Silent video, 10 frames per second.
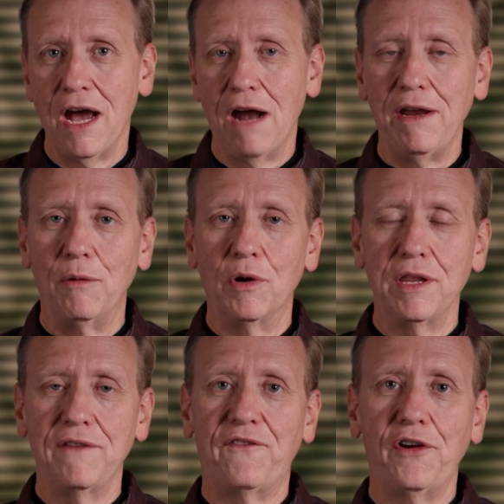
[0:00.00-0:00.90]
All right, one
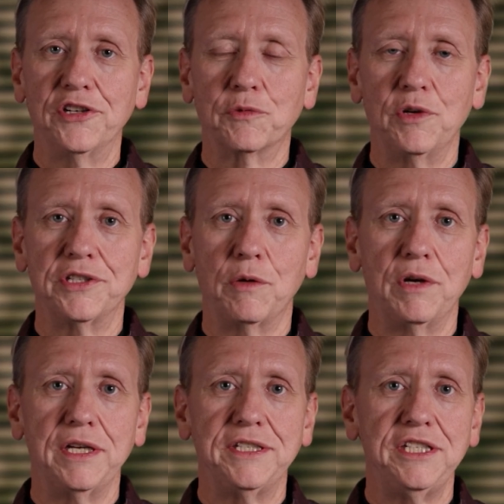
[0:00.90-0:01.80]
of the first words I
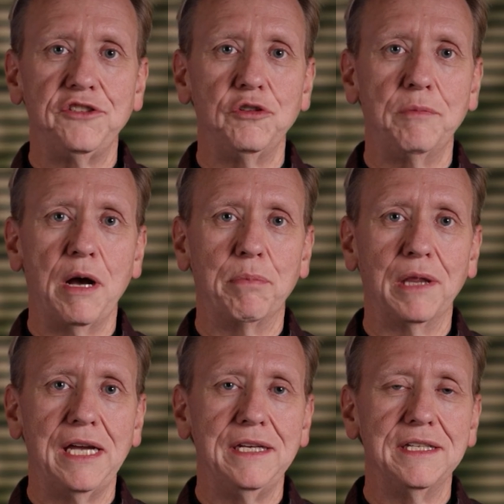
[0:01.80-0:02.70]
want to teach you about
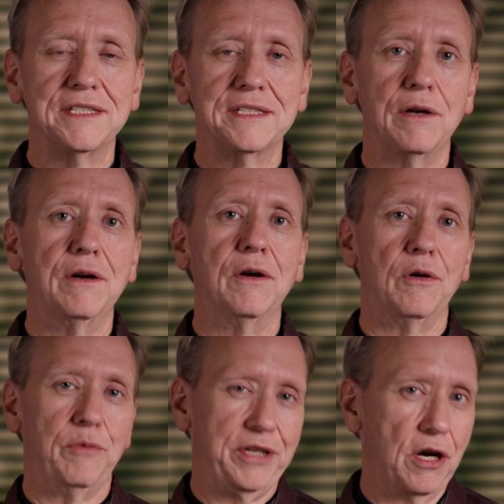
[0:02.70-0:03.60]
politeness
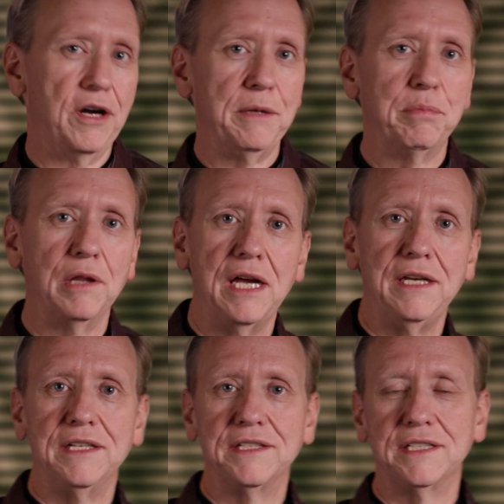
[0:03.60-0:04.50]
or regarding
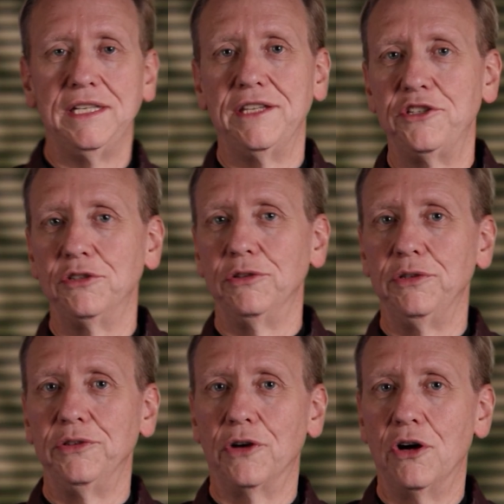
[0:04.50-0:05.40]
politeness that you'll
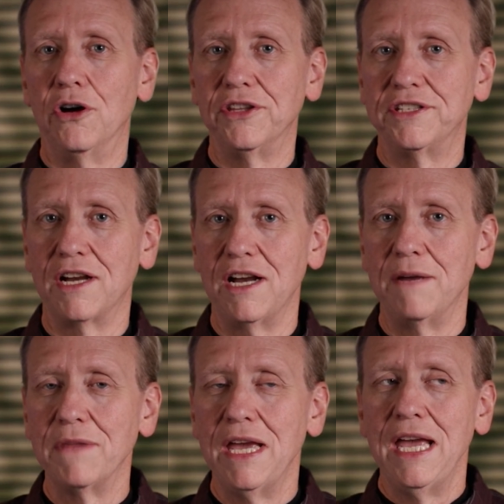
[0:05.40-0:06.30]
use all the
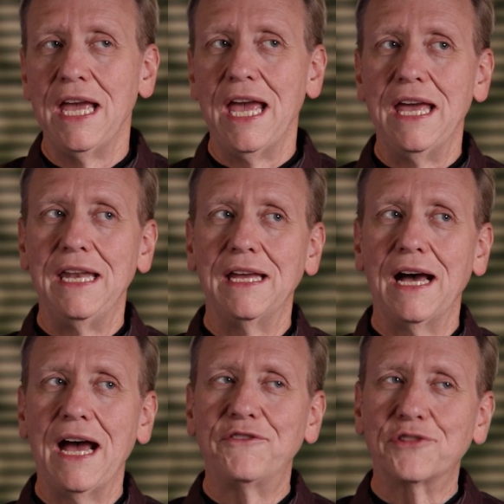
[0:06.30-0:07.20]
time. And
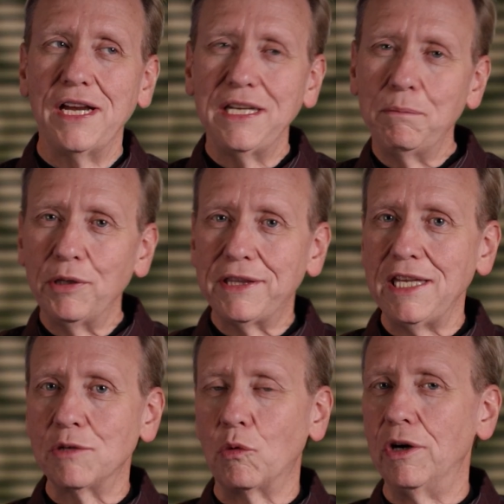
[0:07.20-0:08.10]
I've tried to put
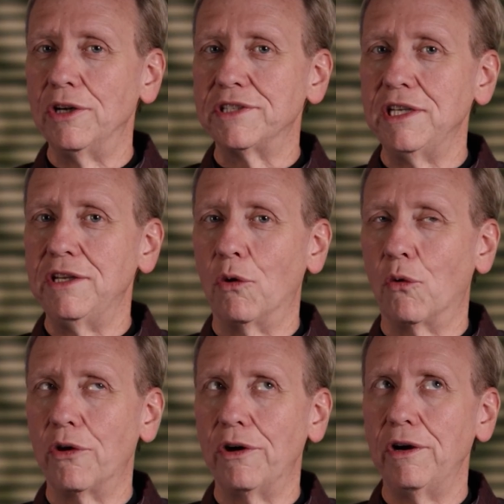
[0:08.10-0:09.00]
these words in
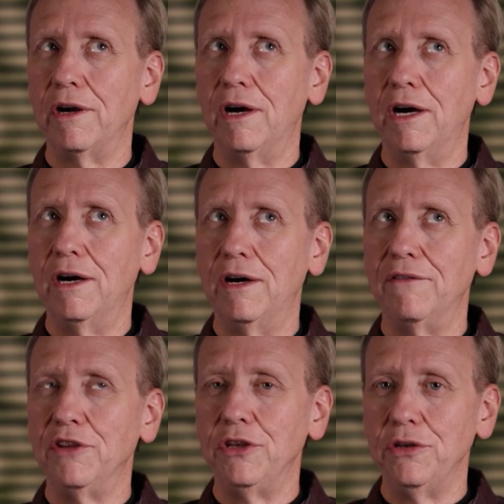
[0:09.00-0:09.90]
order
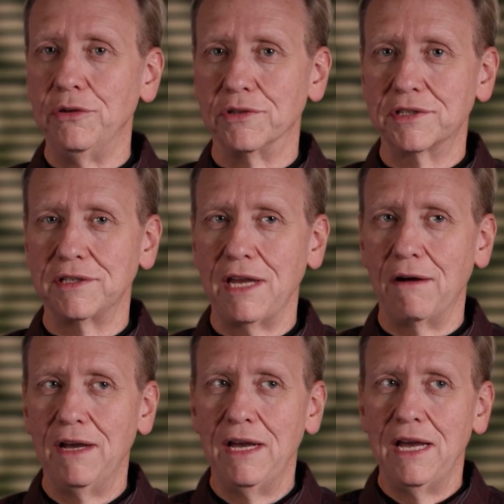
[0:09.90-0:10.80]
of use. Now,